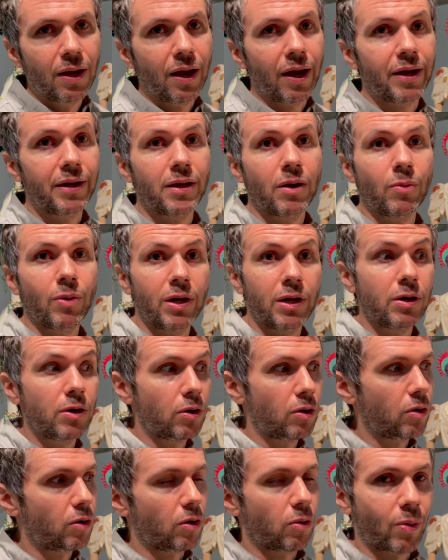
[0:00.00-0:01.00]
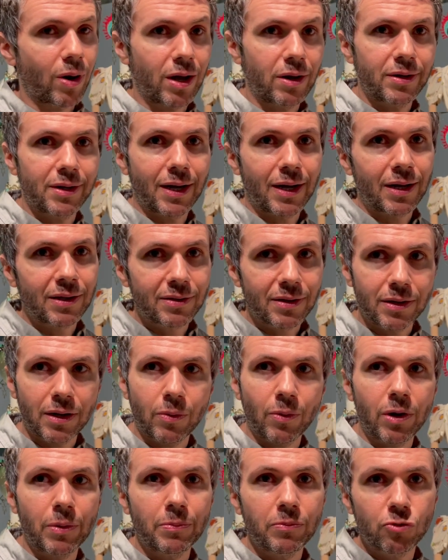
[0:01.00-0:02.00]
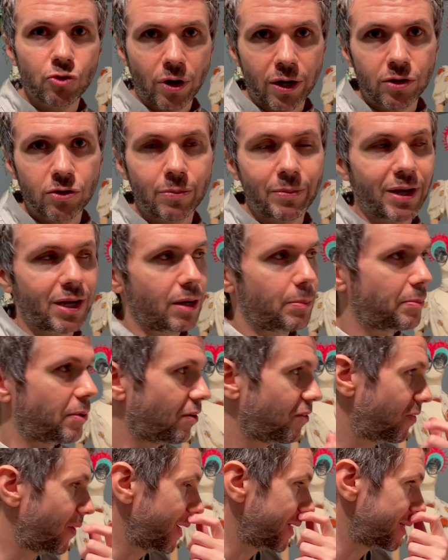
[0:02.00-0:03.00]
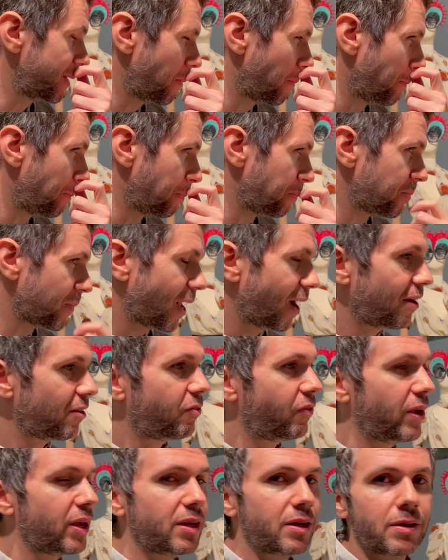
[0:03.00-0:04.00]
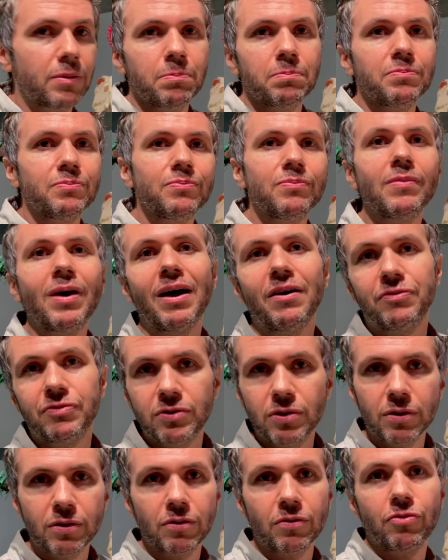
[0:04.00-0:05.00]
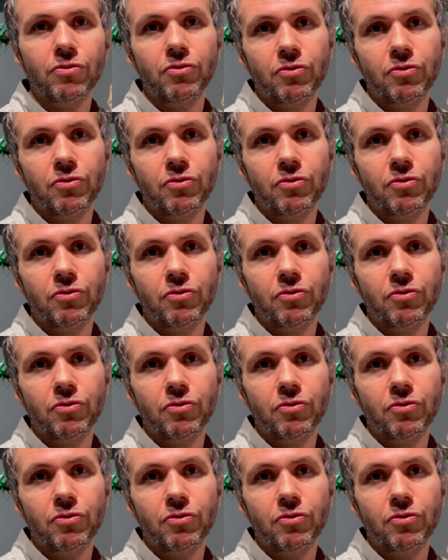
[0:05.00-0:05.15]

and I will go around that and I will try to make it perfect. I think after